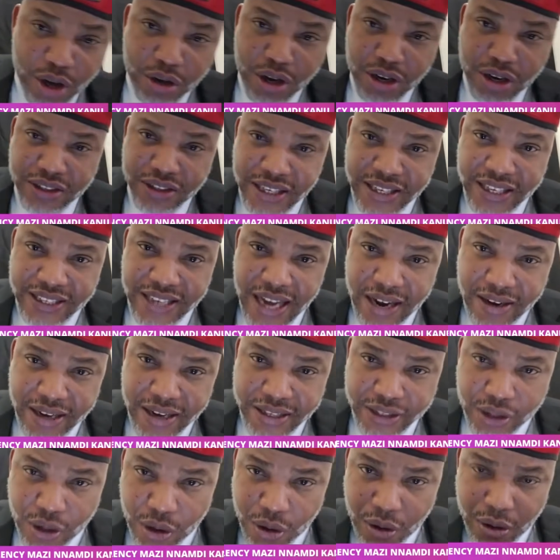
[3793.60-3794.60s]
I'm not going to take a
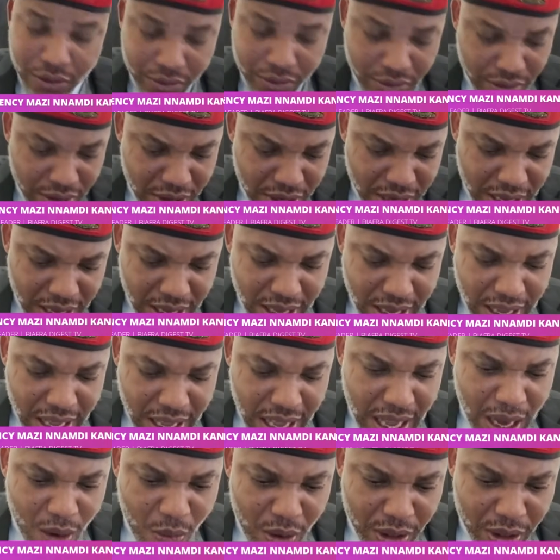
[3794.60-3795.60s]
direct call.
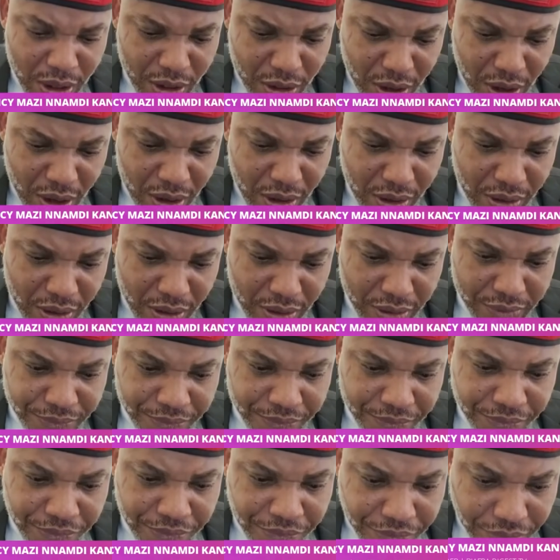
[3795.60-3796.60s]
I will
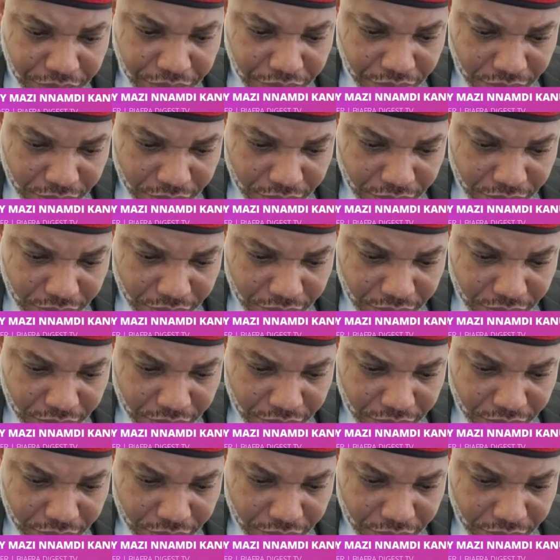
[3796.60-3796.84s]
call